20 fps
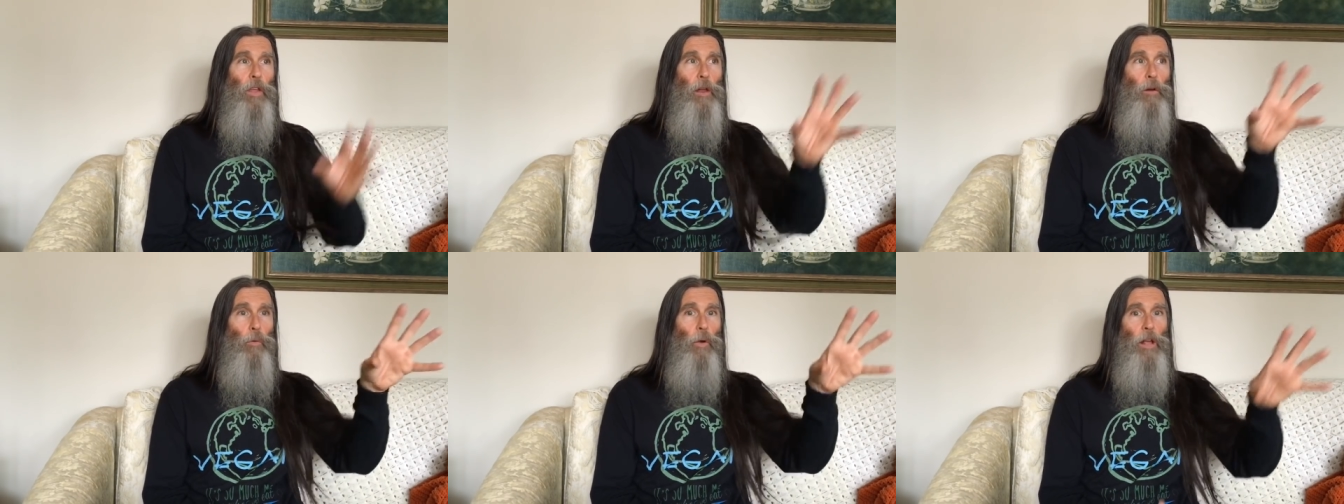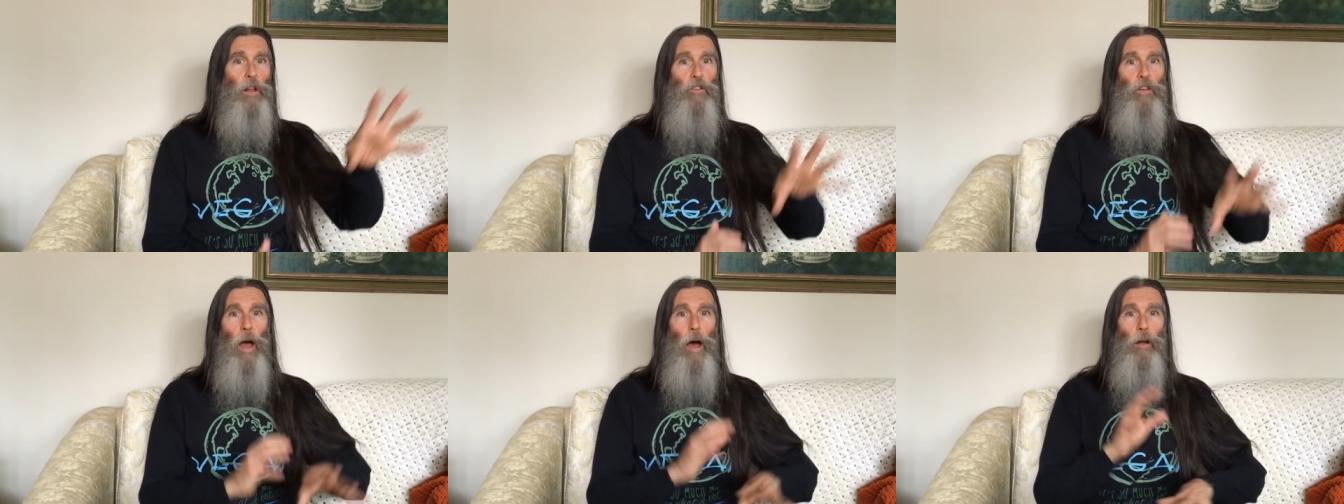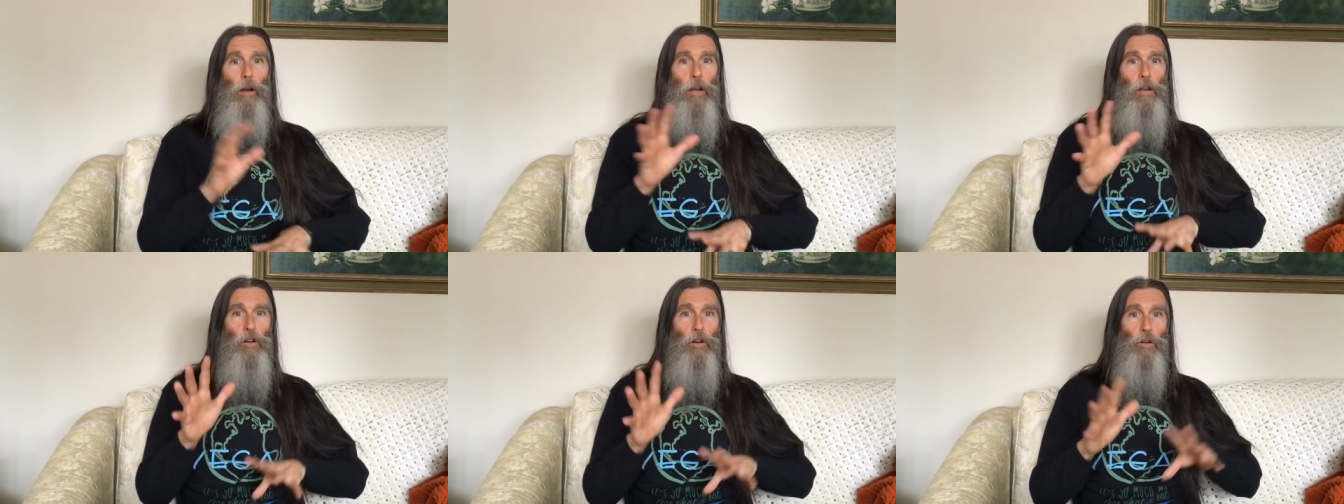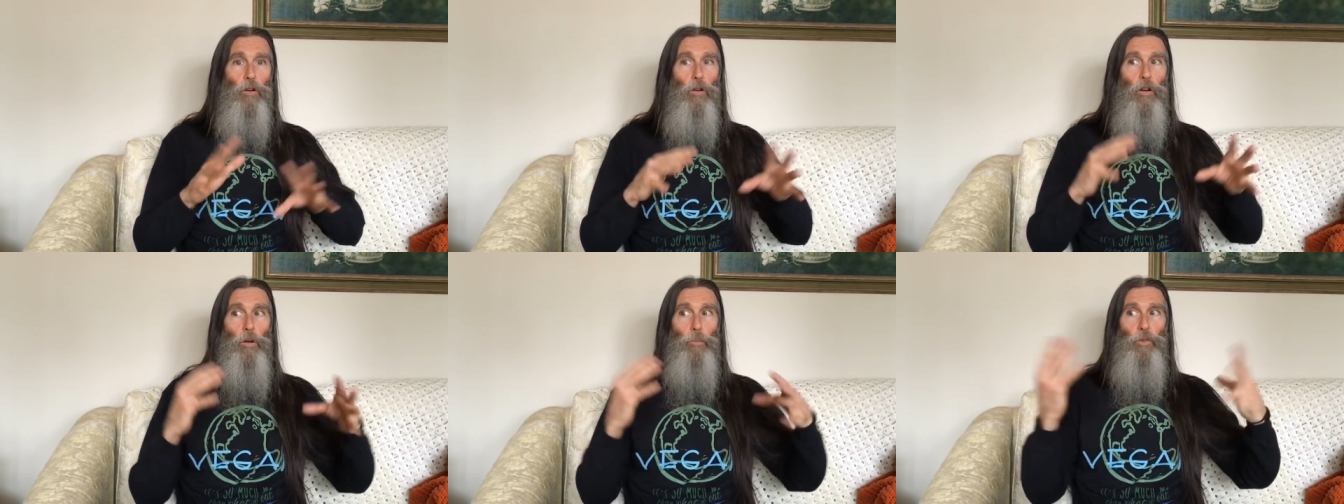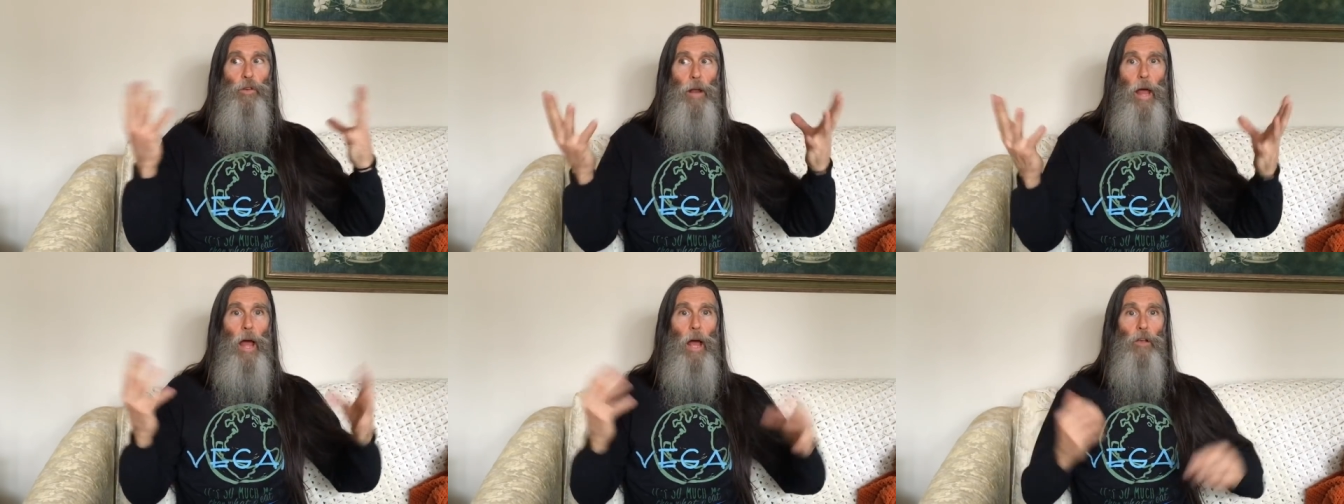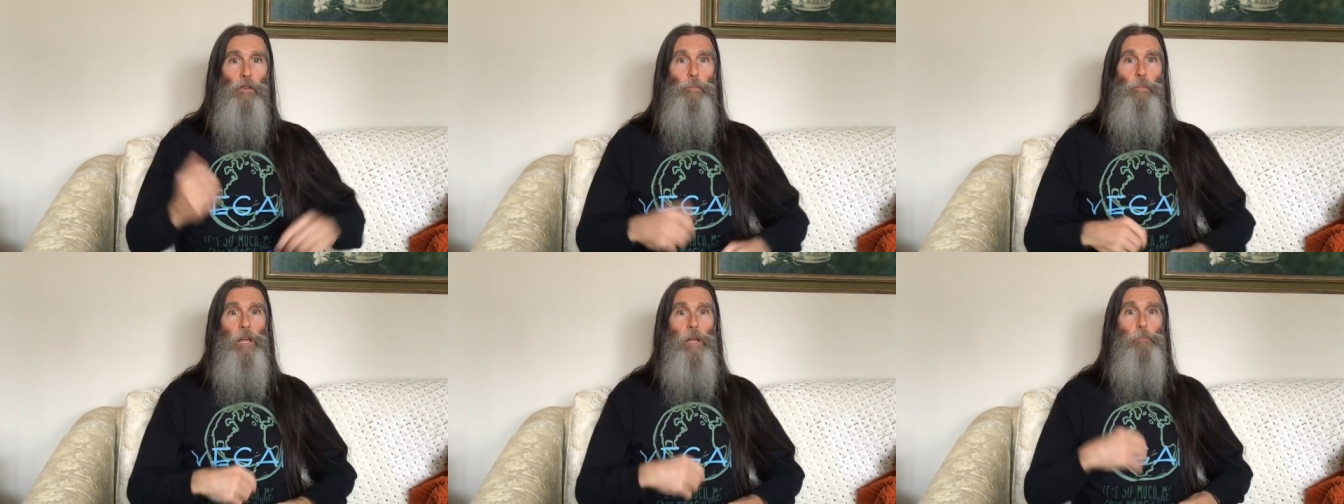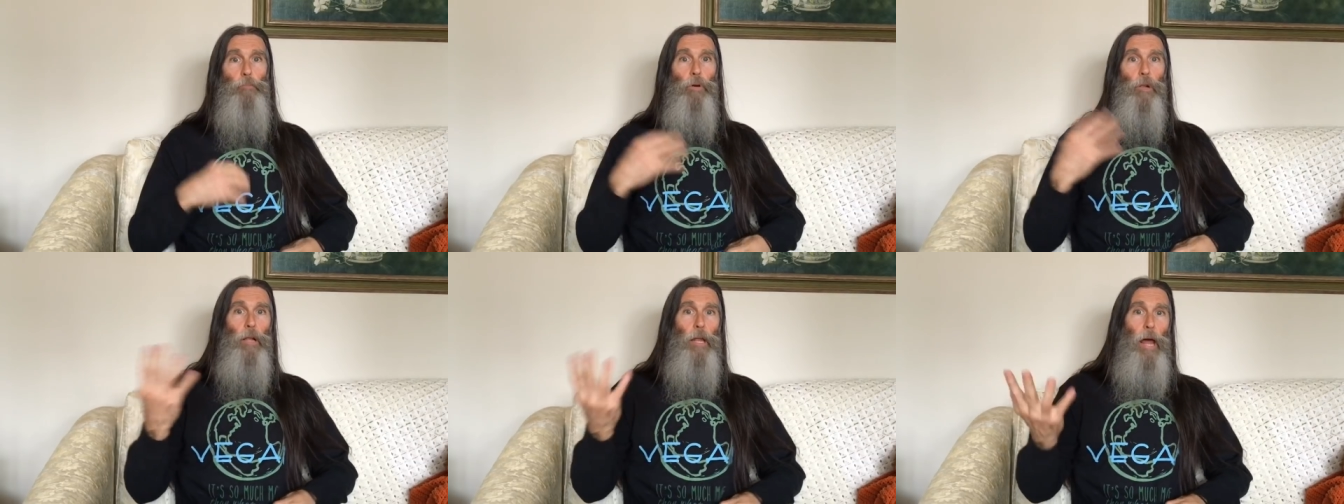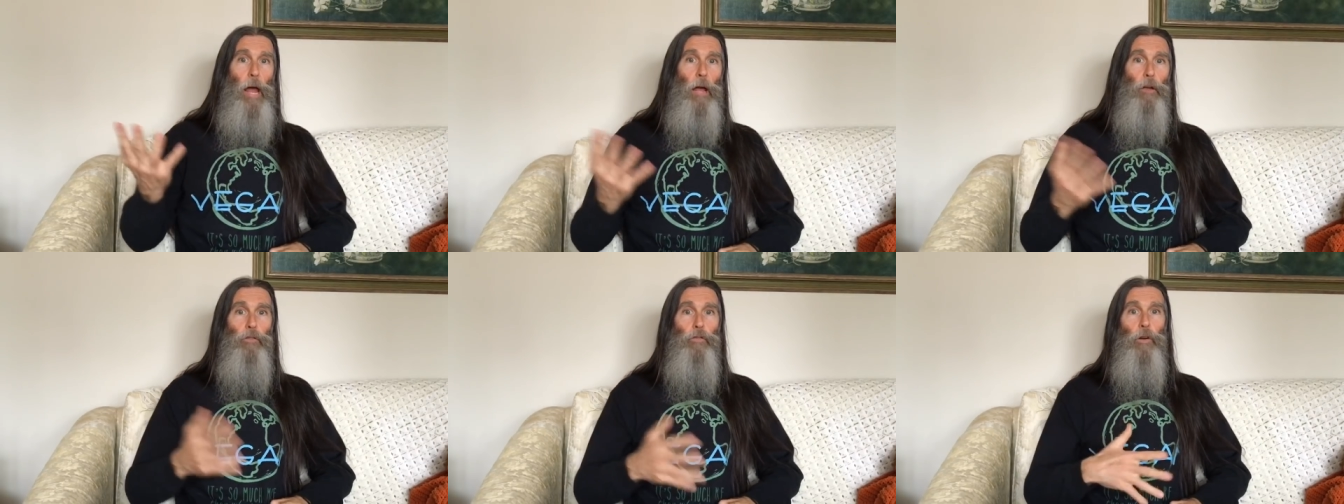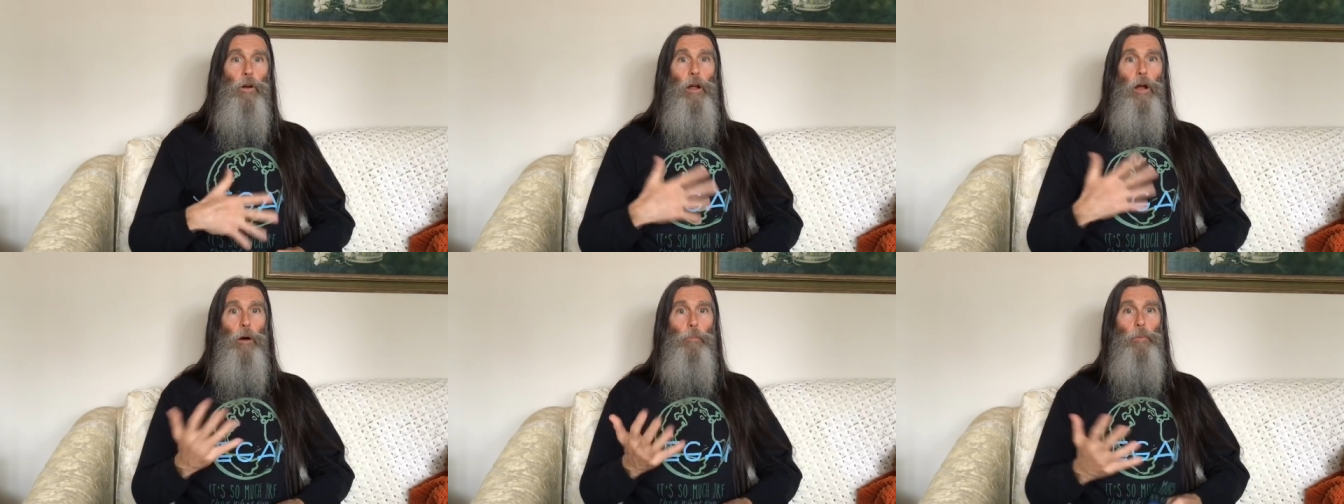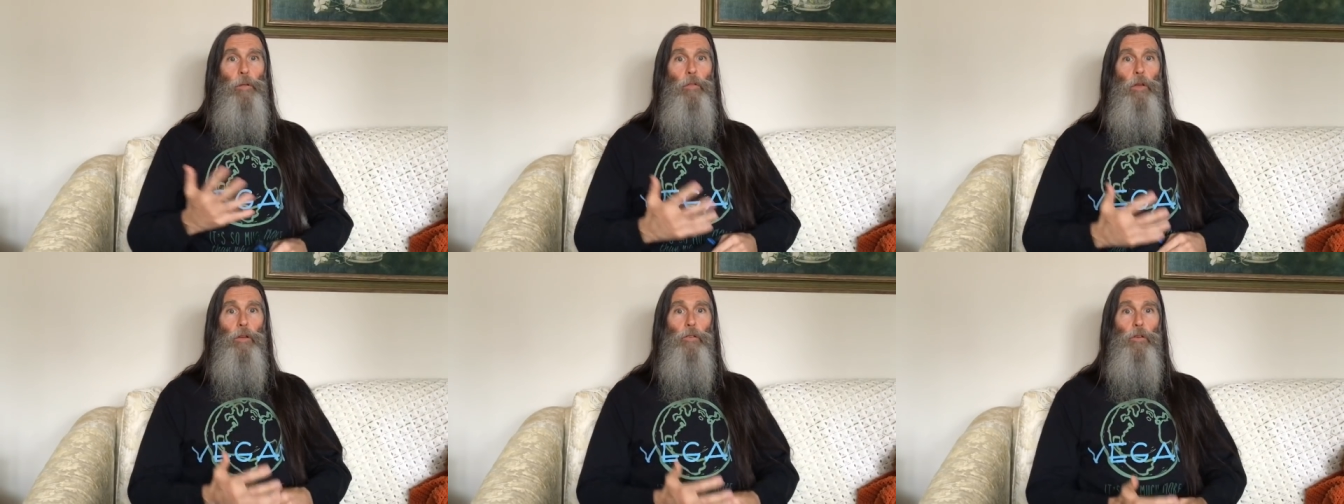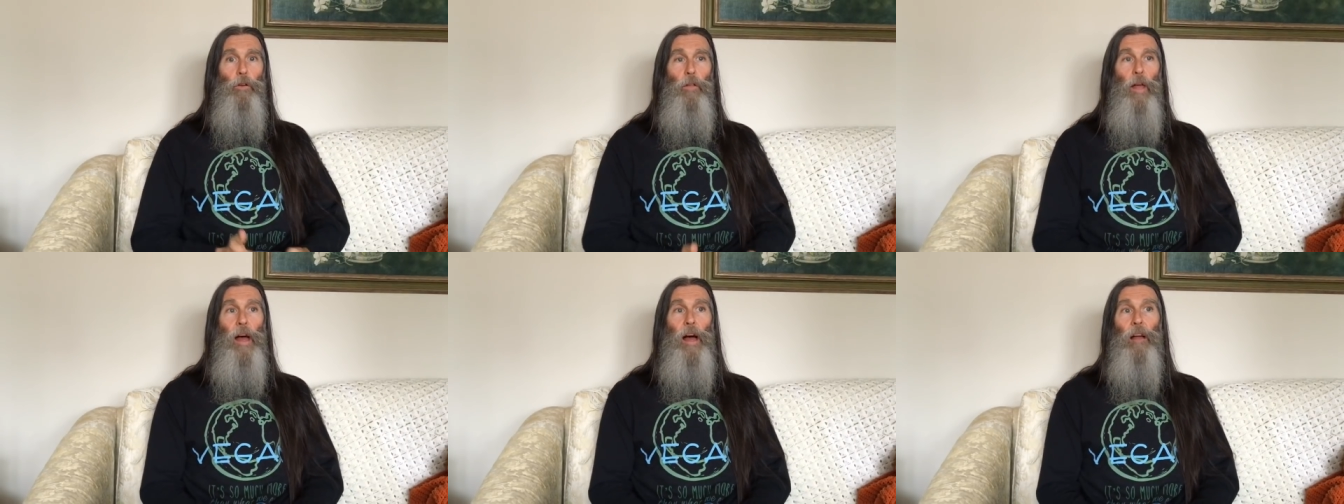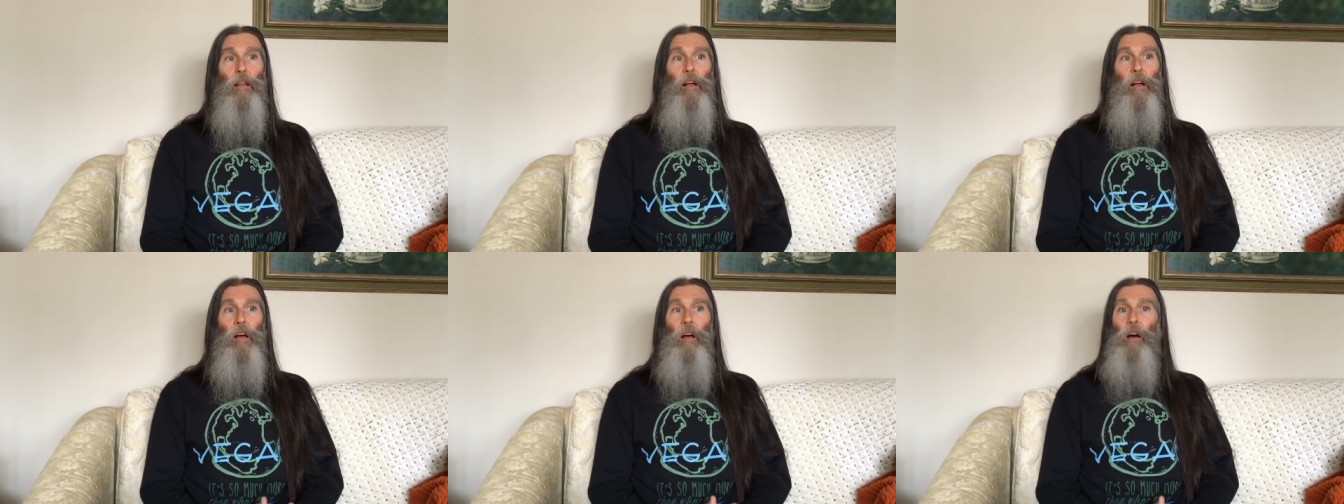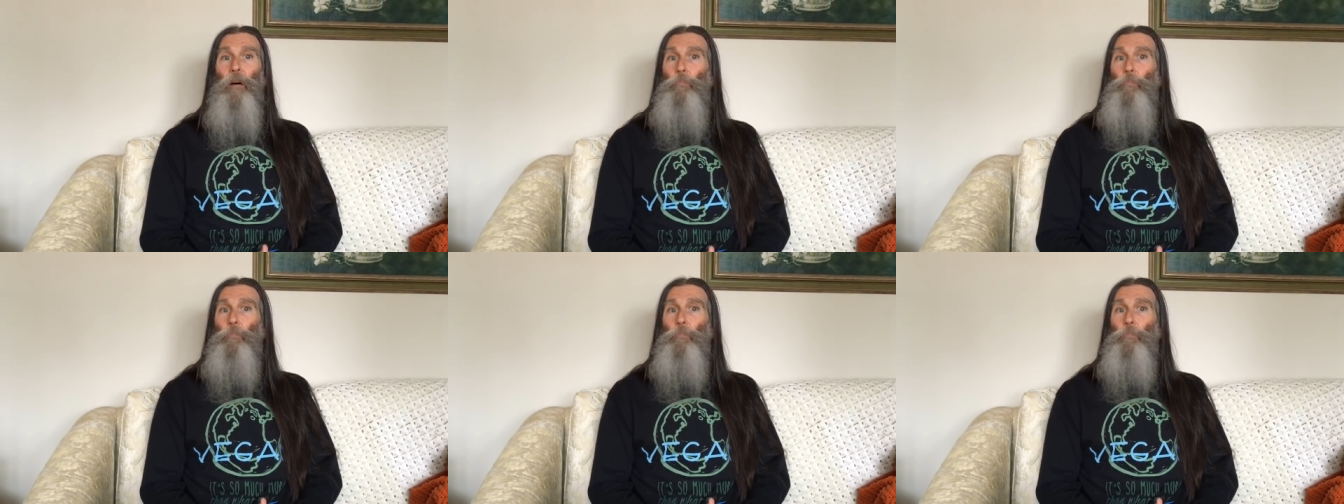then reach out in your groups and ask people and ask for help and this or that.